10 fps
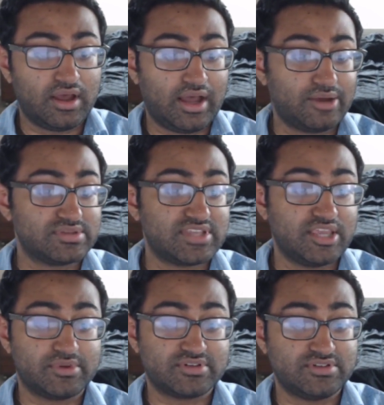I was
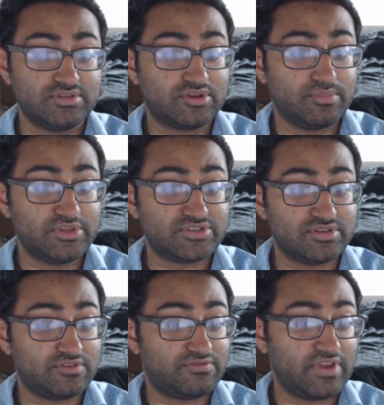able to do
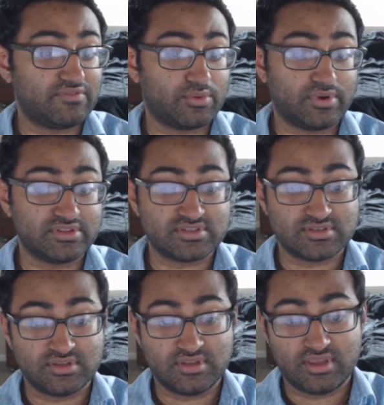Commissioner a favor once
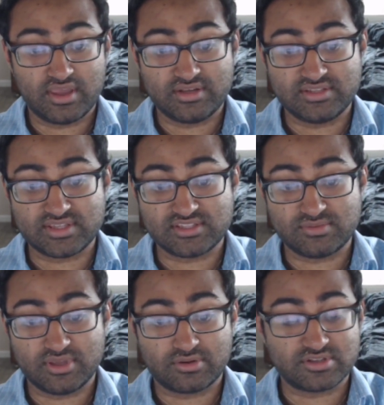and he sends
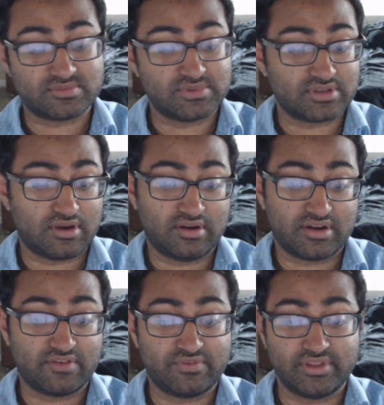me a Christmas card
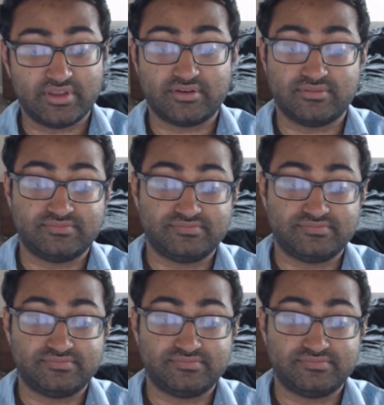every year.